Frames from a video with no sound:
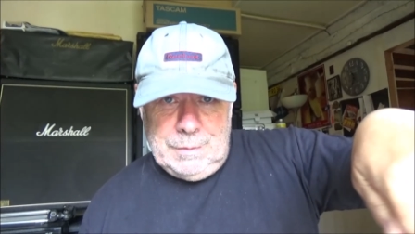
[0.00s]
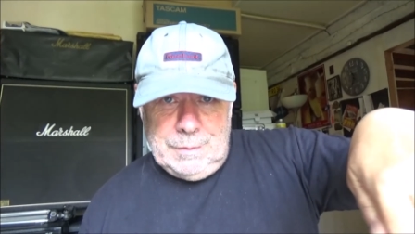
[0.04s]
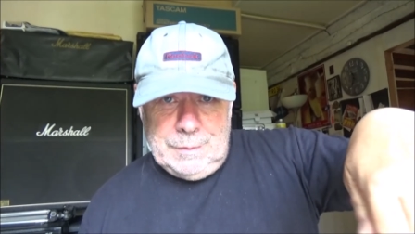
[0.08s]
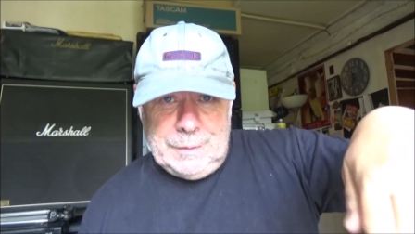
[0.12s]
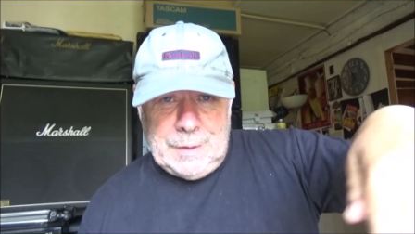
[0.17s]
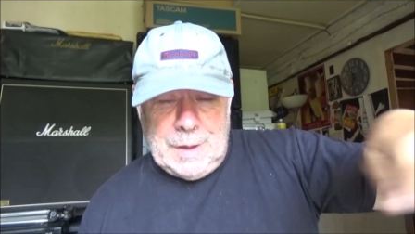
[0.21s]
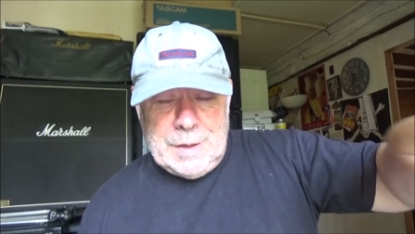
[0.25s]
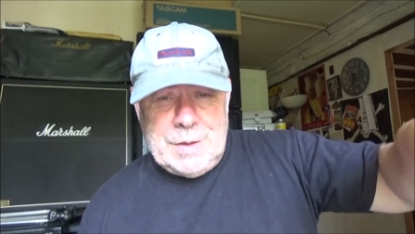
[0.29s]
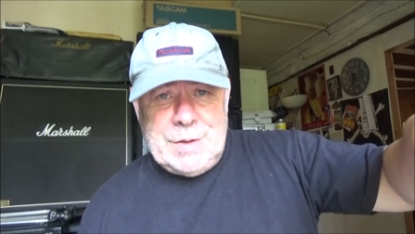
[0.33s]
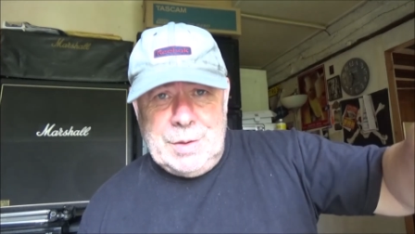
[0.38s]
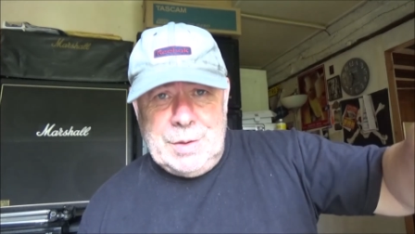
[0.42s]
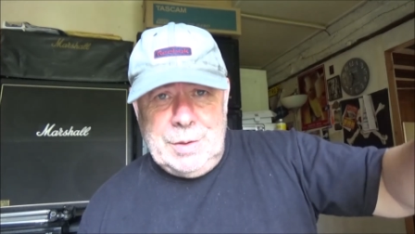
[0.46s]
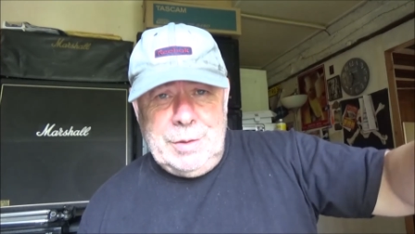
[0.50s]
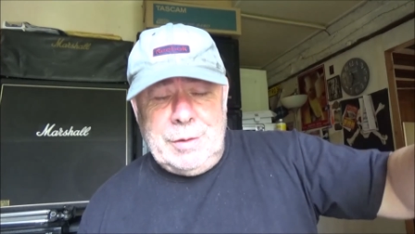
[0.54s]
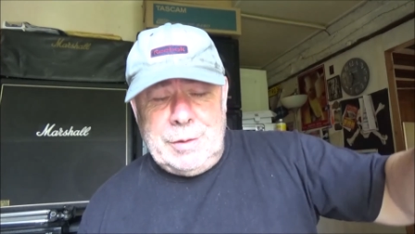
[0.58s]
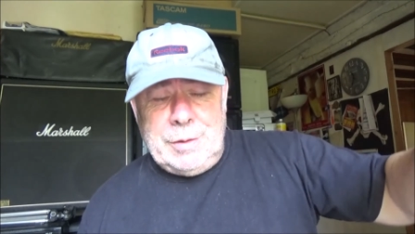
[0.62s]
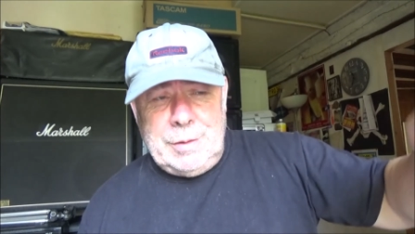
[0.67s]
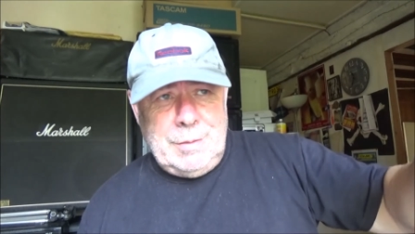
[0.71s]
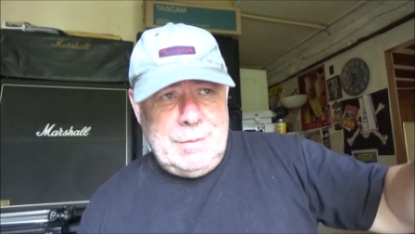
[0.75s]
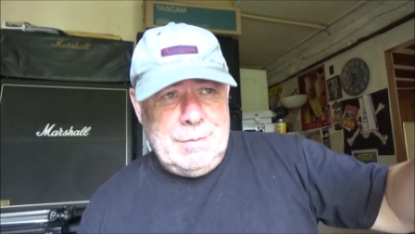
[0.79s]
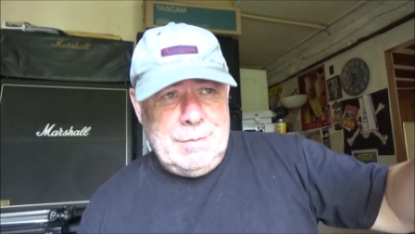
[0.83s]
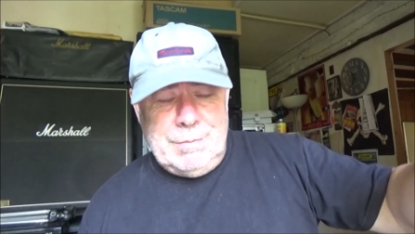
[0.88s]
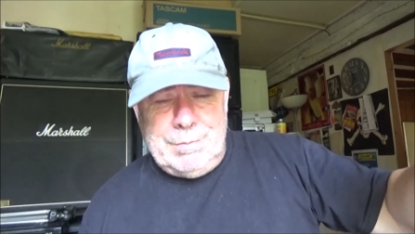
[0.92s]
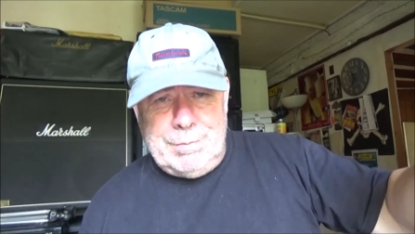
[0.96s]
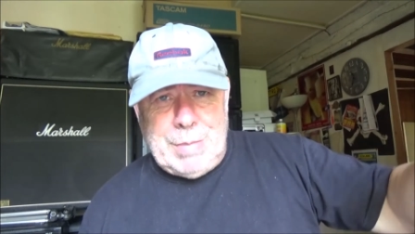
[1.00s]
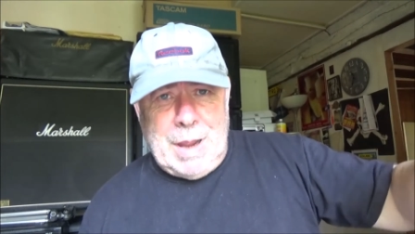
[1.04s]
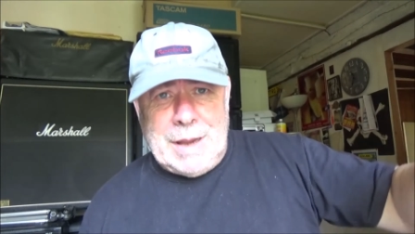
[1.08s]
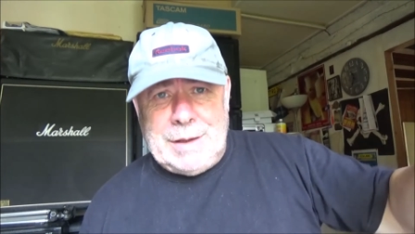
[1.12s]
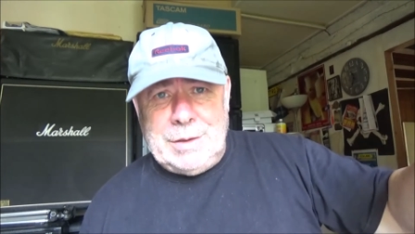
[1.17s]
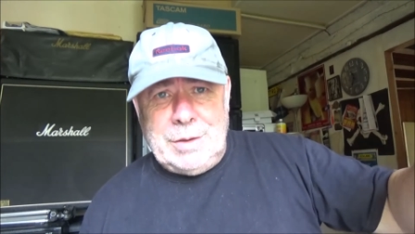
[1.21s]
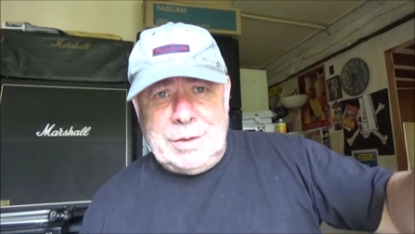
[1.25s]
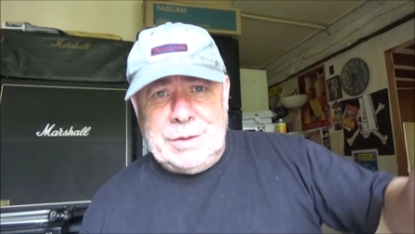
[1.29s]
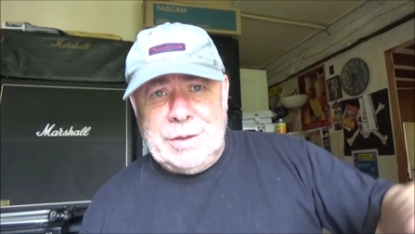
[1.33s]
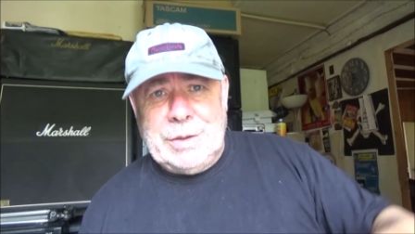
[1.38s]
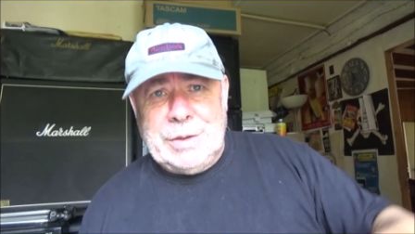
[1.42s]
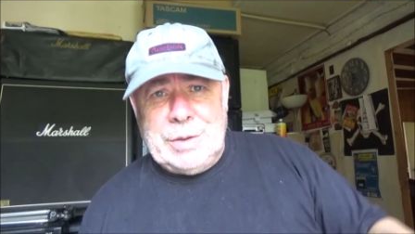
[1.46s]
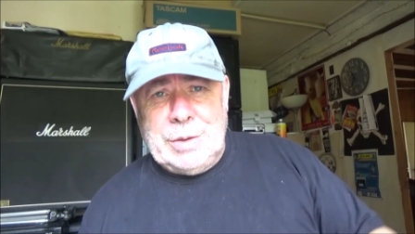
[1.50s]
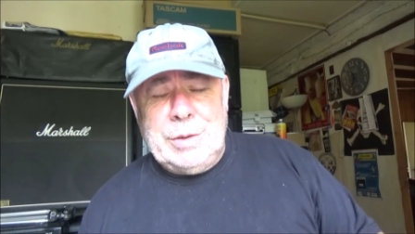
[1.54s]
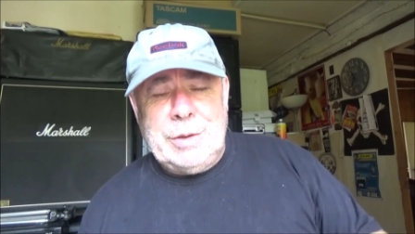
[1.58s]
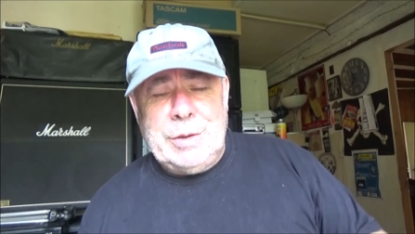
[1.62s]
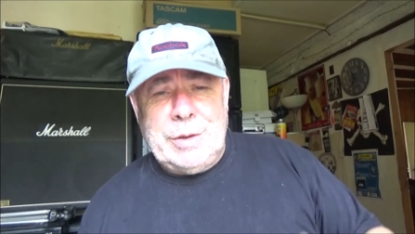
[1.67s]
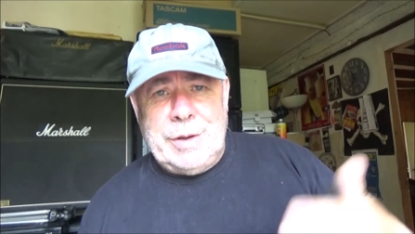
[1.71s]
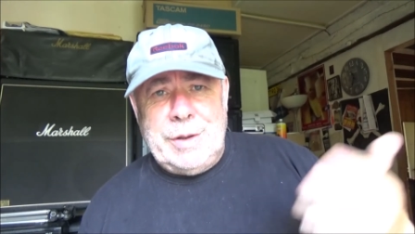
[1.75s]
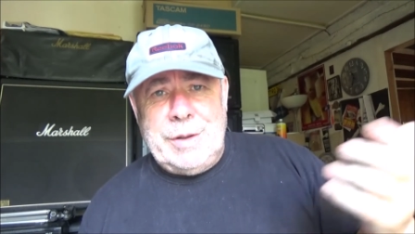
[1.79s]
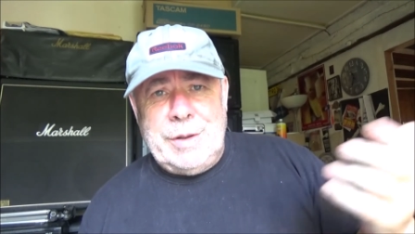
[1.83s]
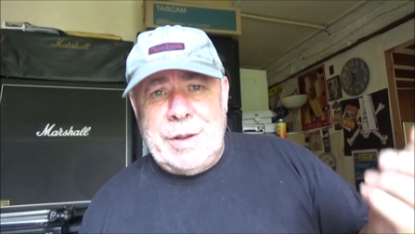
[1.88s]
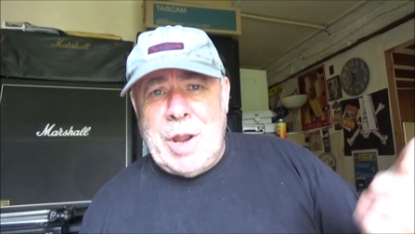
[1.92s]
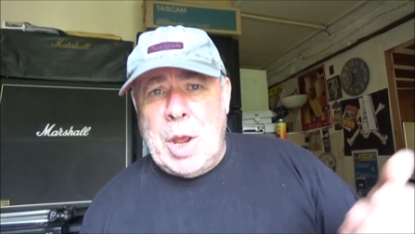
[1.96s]
front door and banged on the
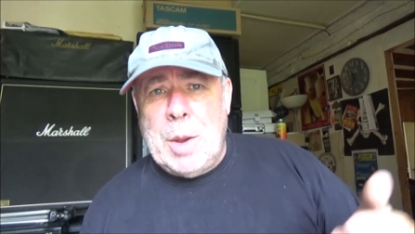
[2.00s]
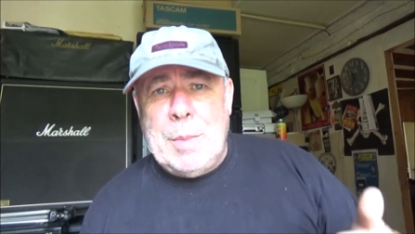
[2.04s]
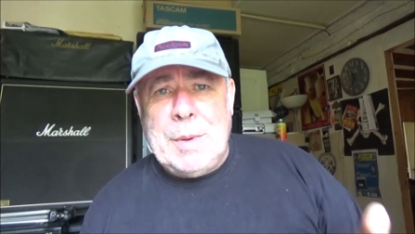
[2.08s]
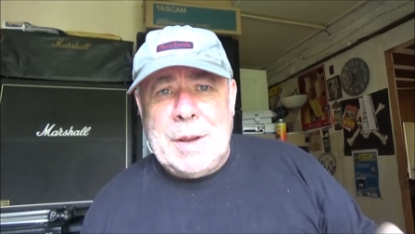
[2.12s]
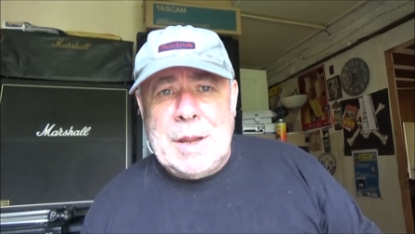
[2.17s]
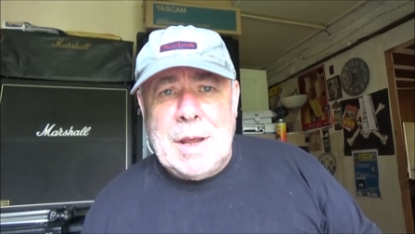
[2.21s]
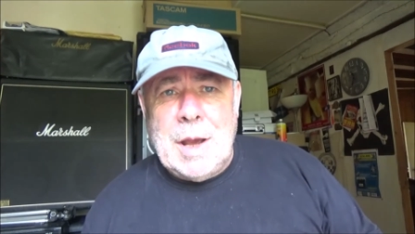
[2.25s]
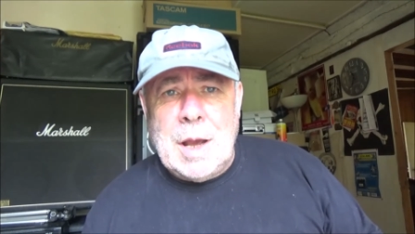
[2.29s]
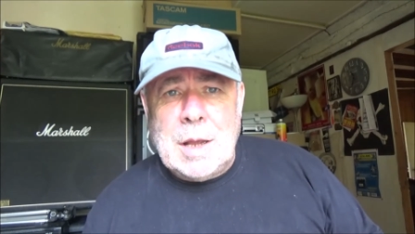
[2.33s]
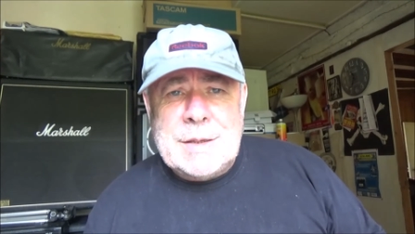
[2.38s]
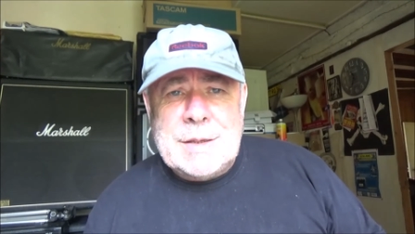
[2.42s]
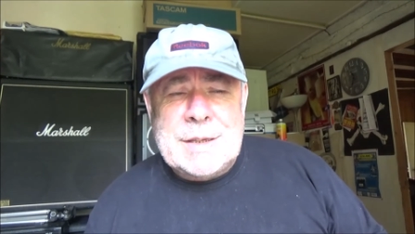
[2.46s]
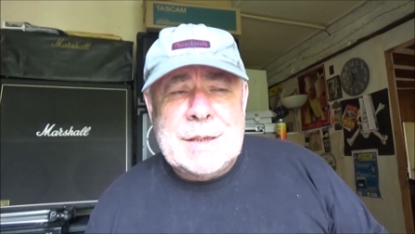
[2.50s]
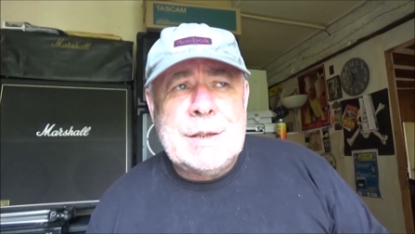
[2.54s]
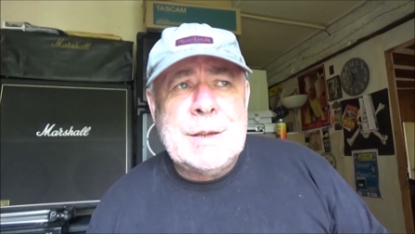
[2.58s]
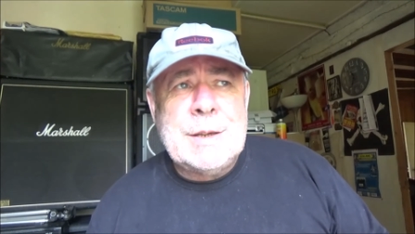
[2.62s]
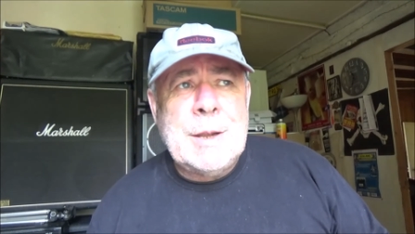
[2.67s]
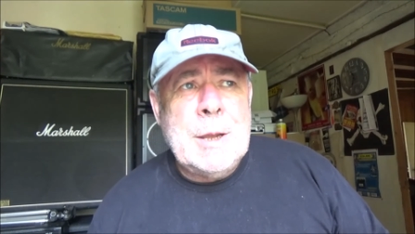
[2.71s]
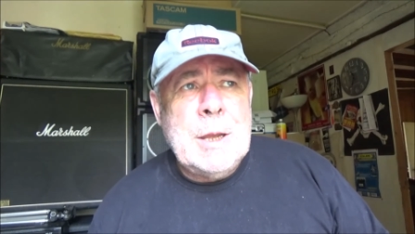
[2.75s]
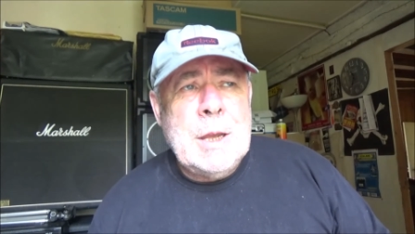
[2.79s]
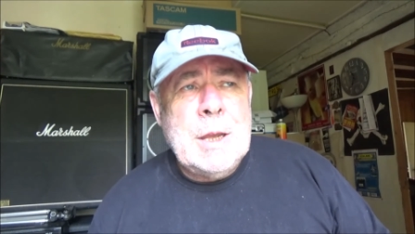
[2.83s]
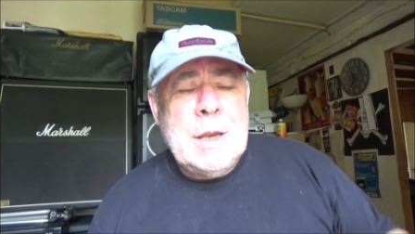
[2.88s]
door, and nobody answered.